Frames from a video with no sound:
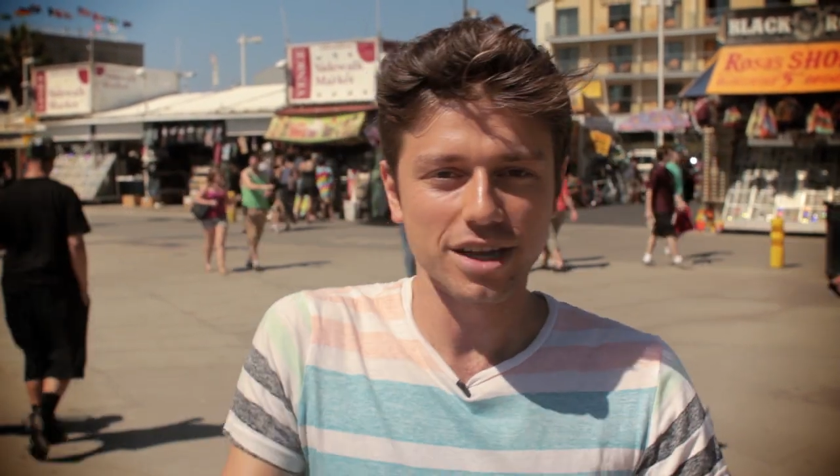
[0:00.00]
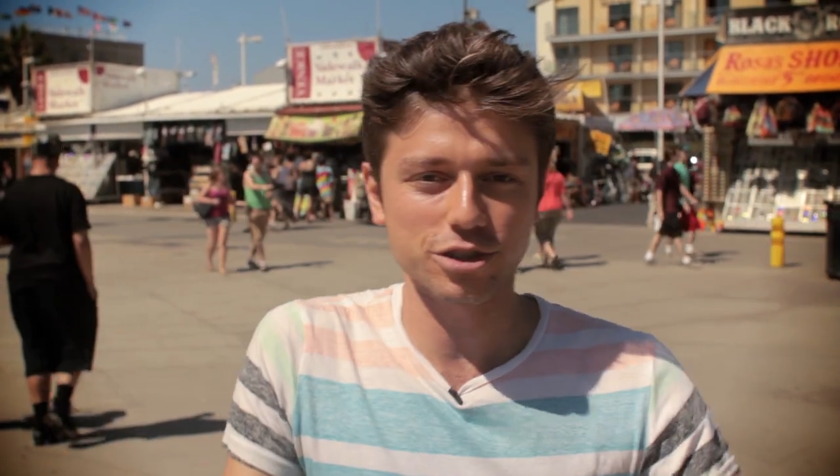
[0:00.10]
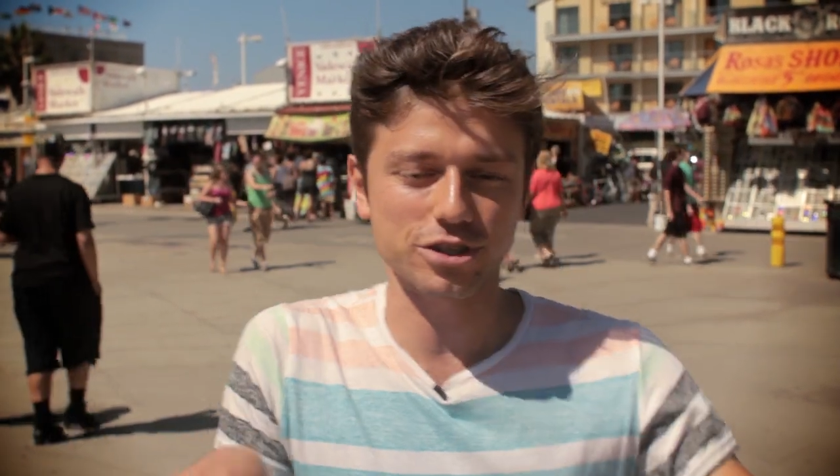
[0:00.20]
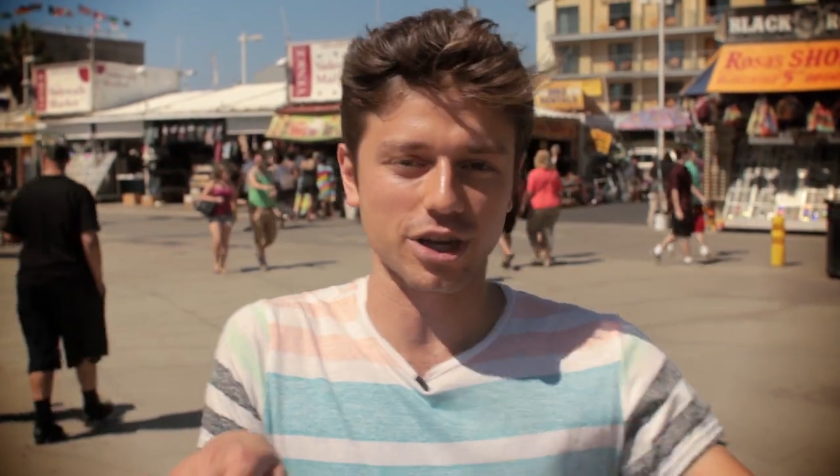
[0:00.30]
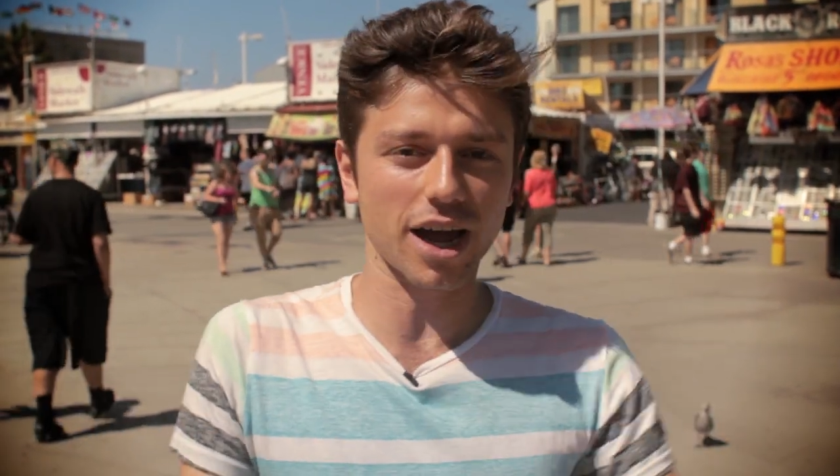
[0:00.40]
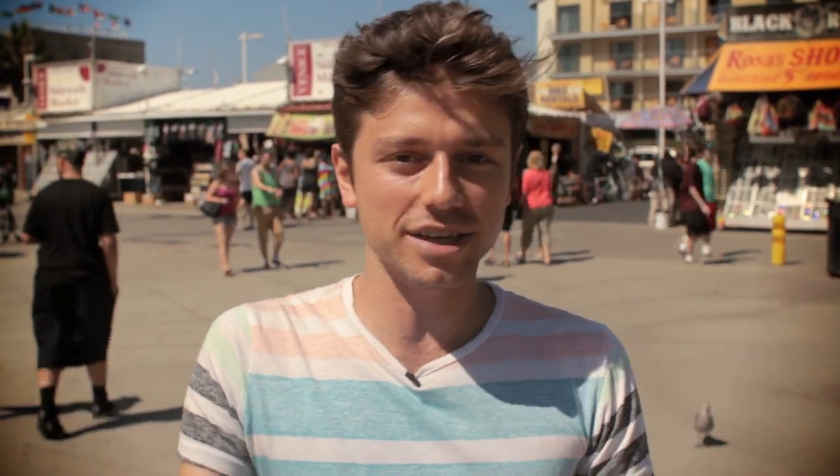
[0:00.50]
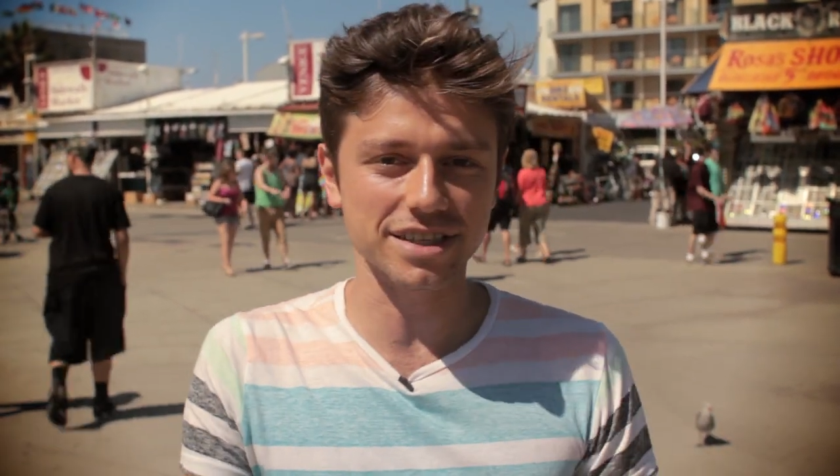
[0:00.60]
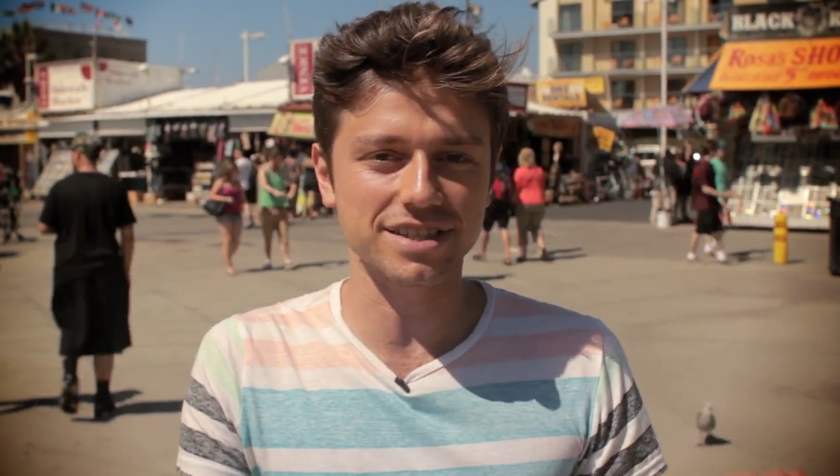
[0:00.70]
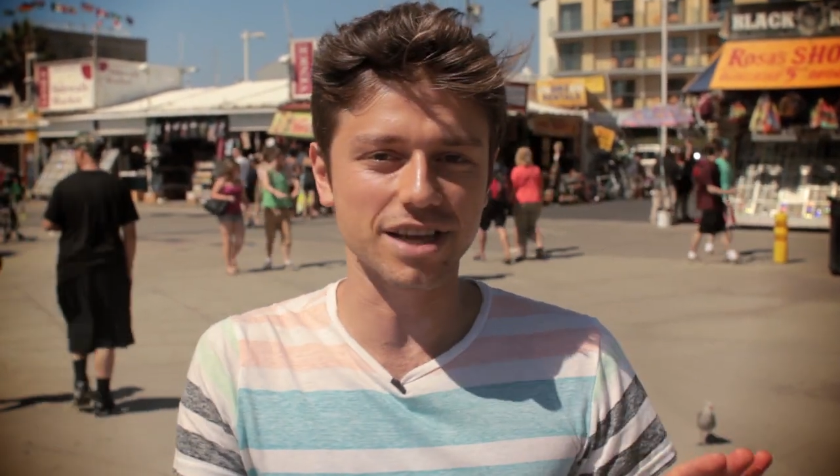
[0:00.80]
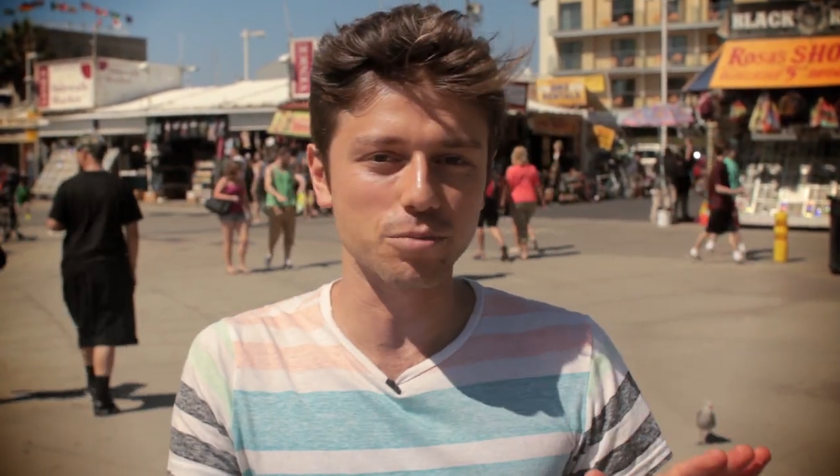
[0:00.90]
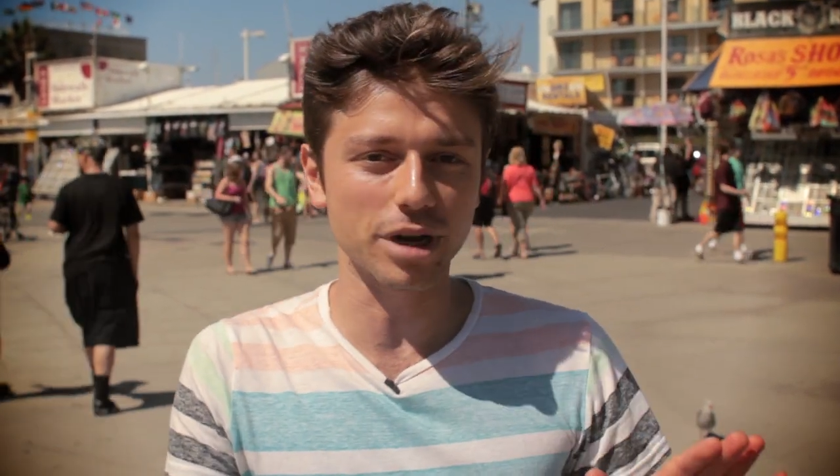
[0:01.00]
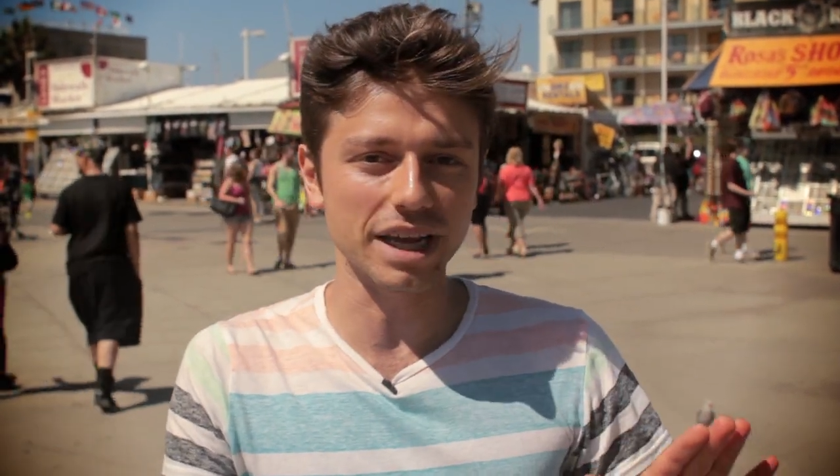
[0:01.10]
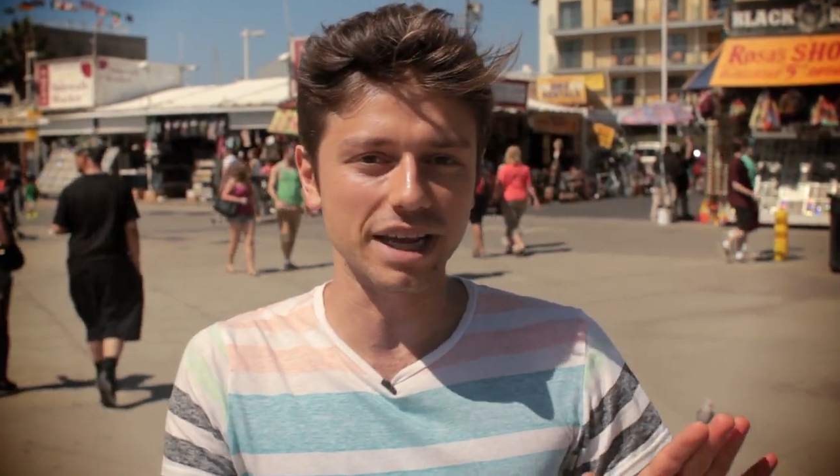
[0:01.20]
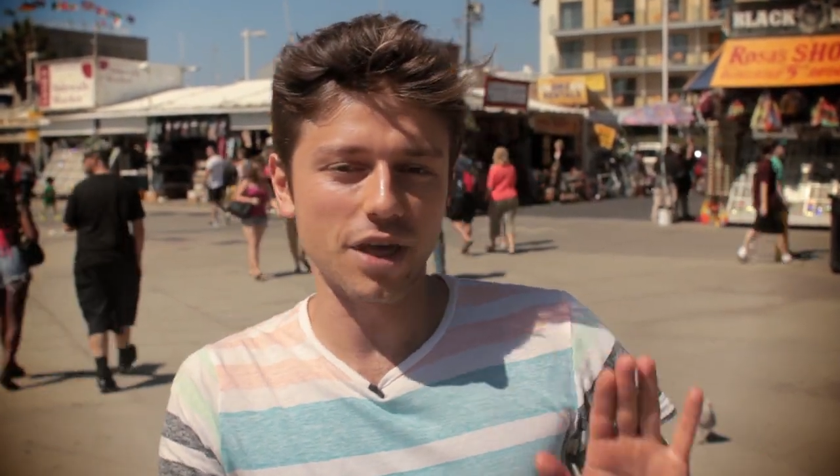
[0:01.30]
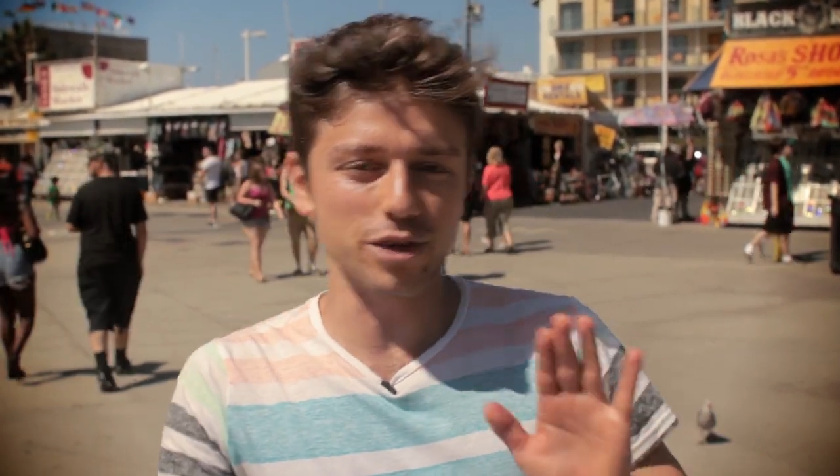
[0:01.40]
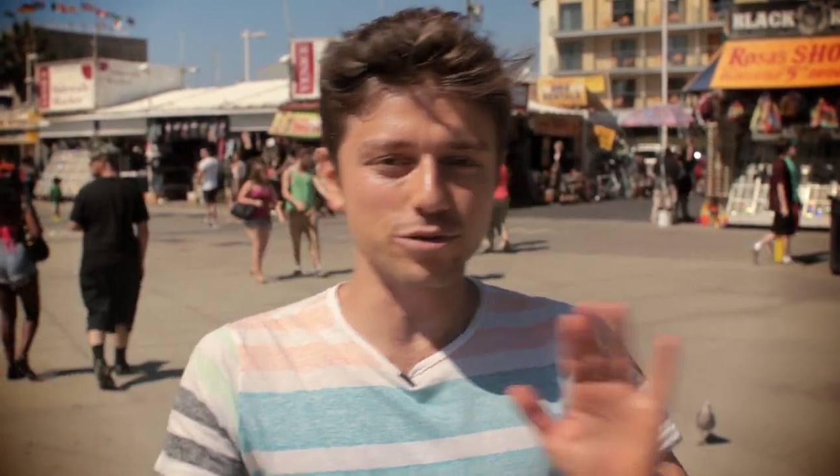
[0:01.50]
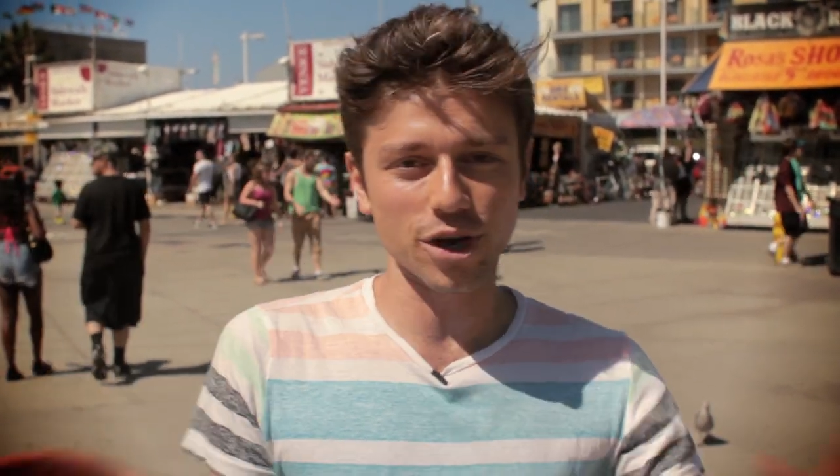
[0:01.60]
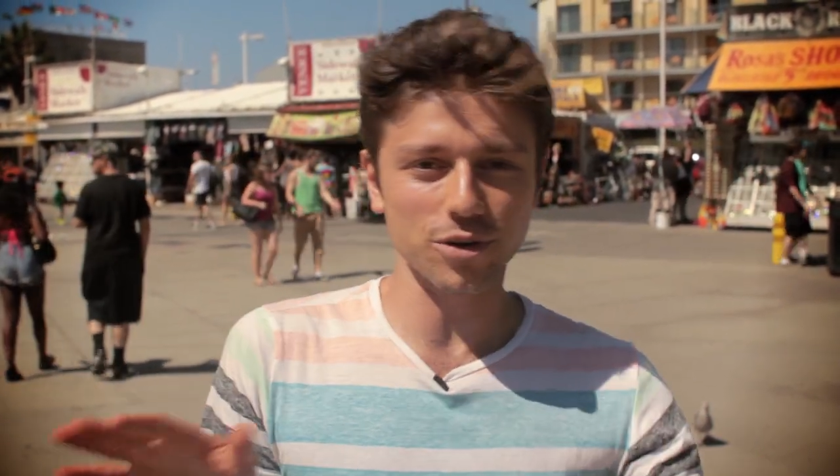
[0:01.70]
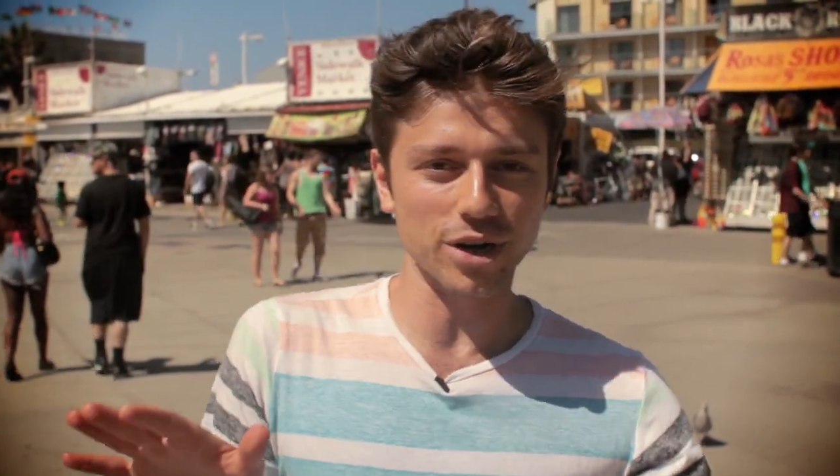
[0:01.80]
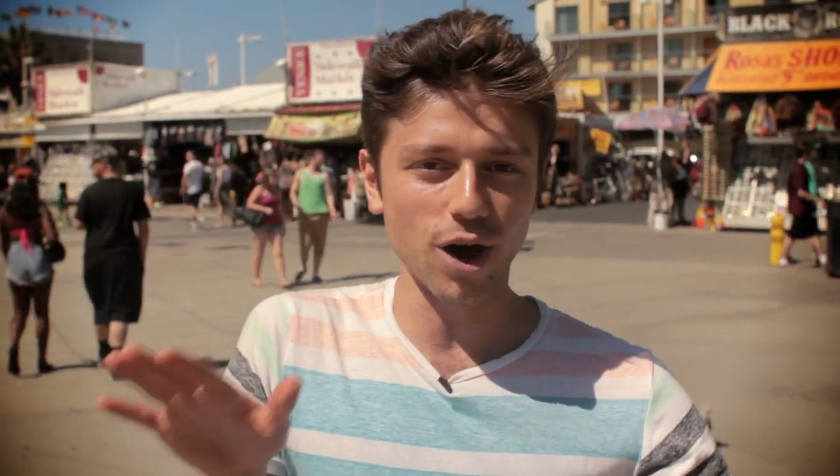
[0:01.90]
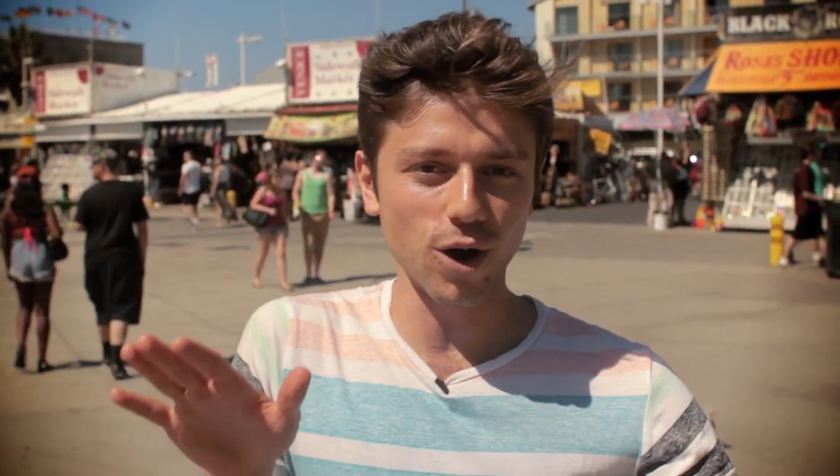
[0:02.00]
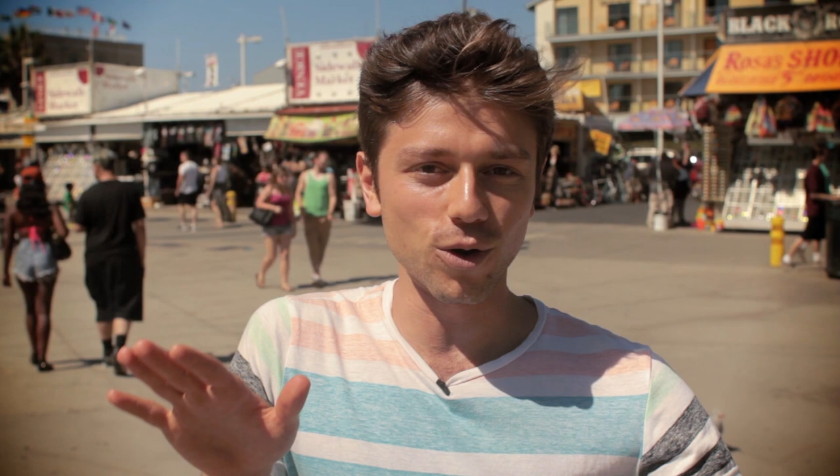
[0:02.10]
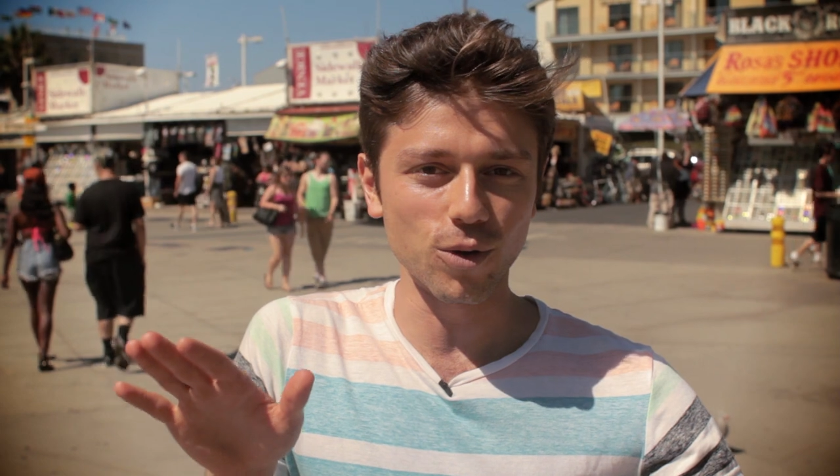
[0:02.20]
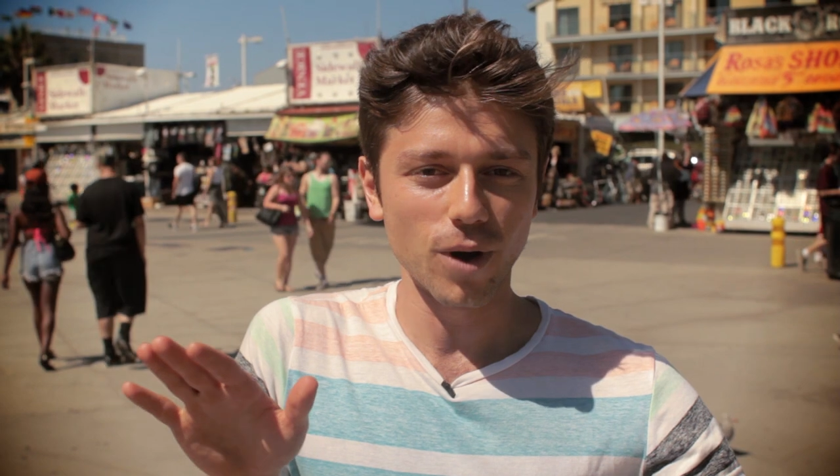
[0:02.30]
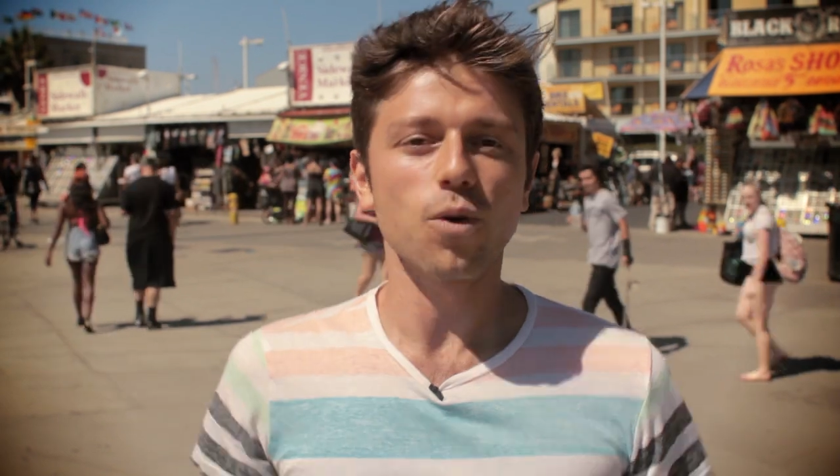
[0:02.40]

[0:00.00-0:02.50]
to talk to somebody that you don't know.